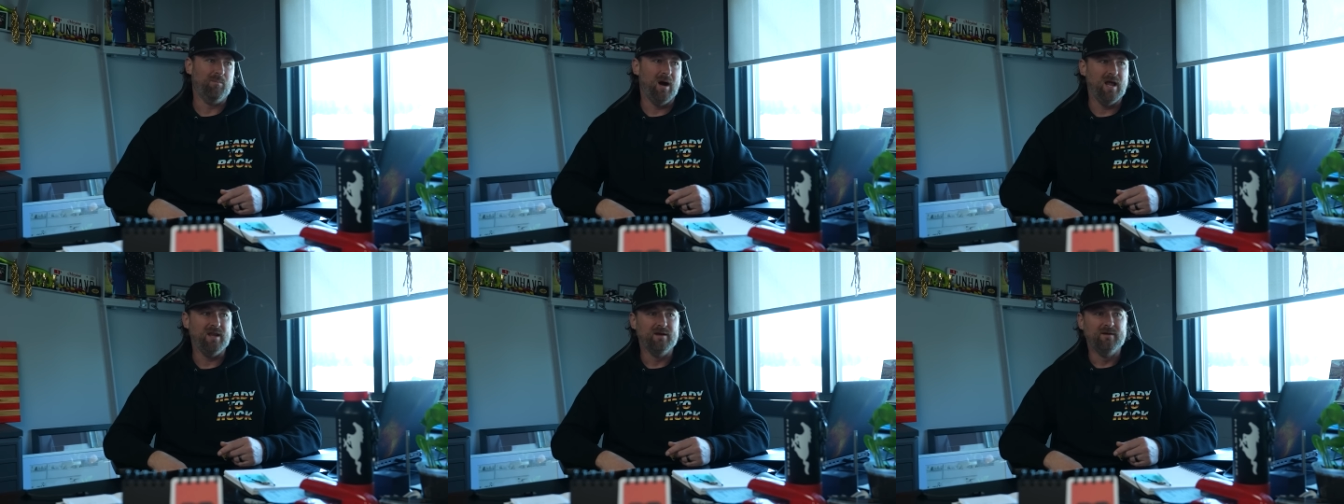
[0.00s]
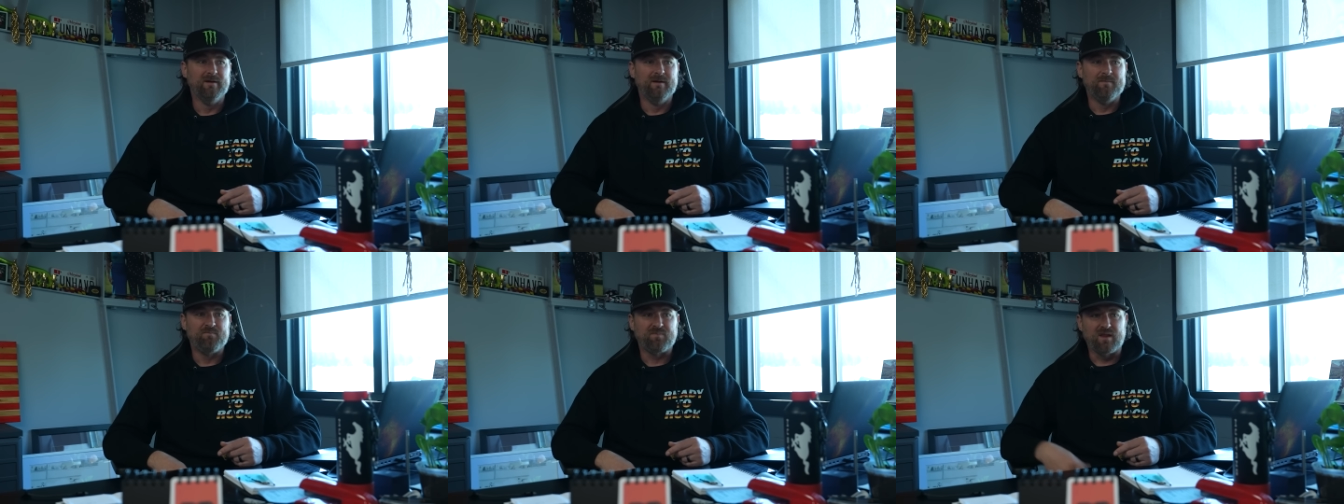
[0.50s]
But
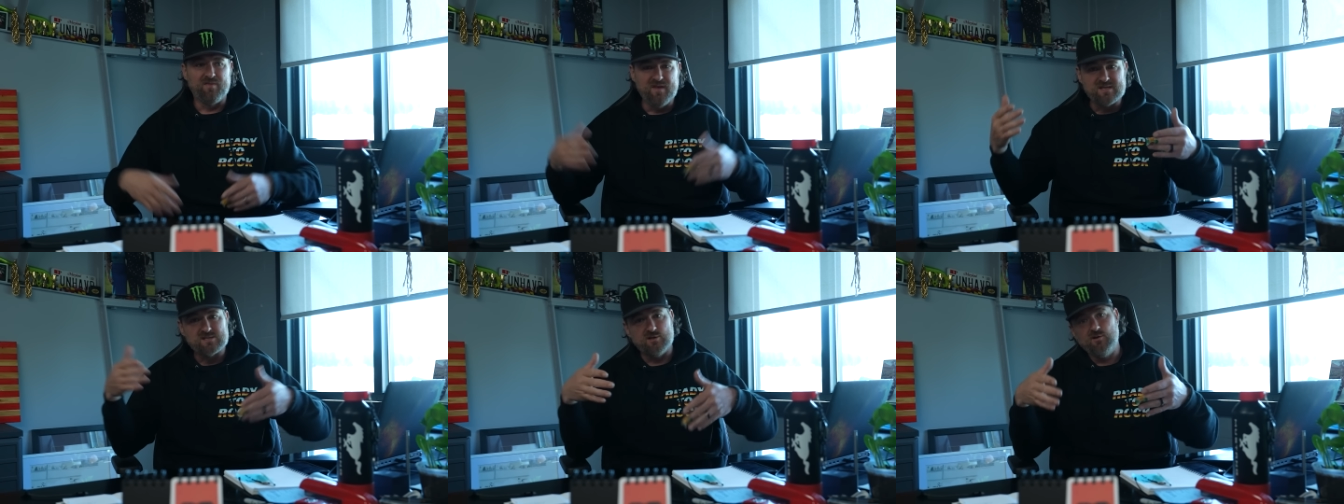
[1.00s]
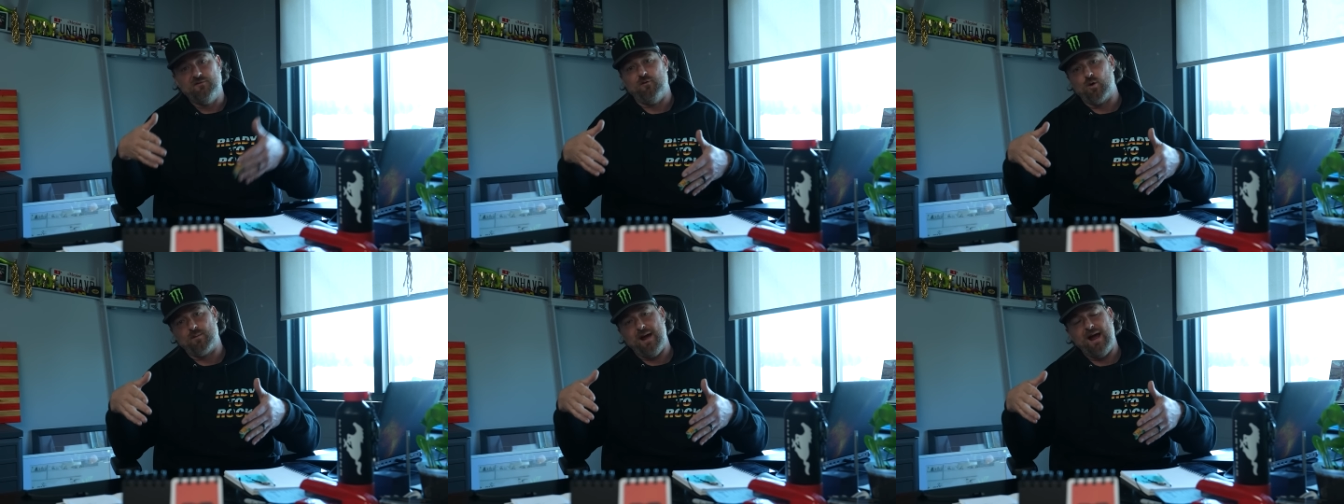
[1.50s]
this new
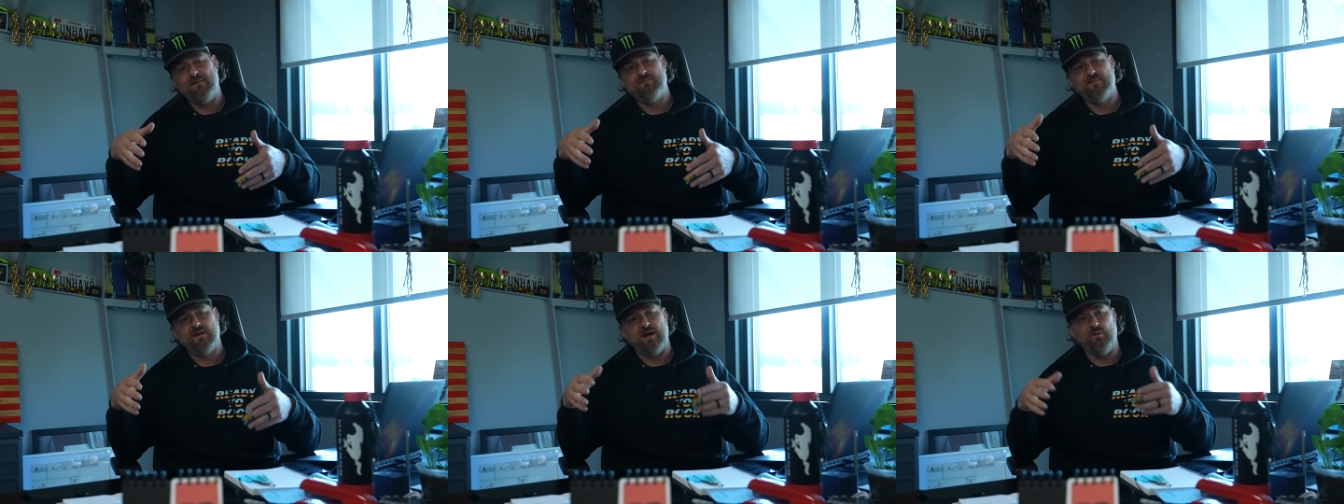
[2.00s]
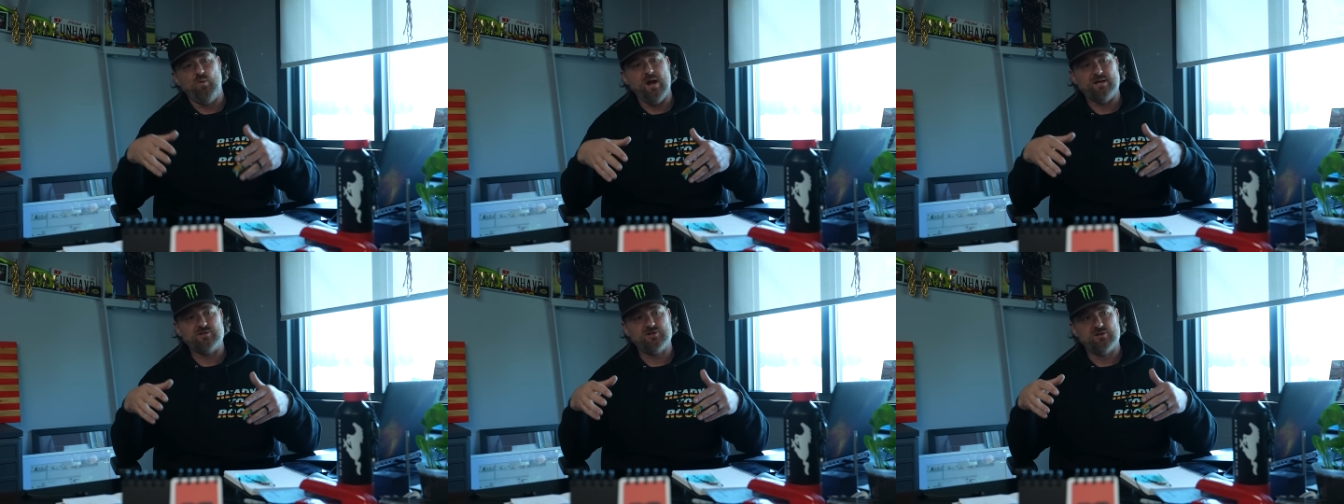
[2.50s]
format in
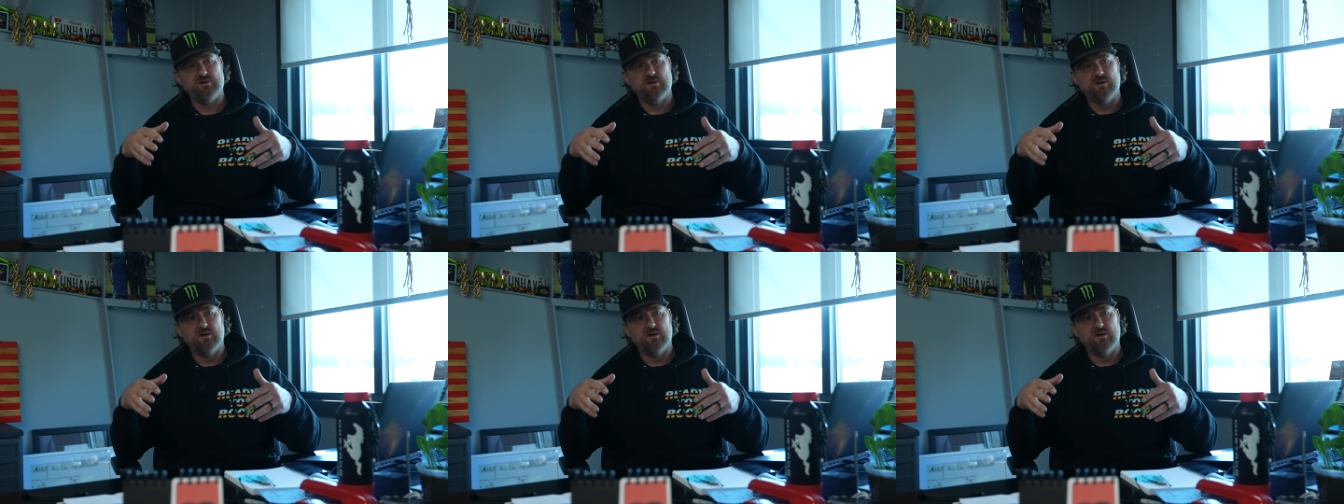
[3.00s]
which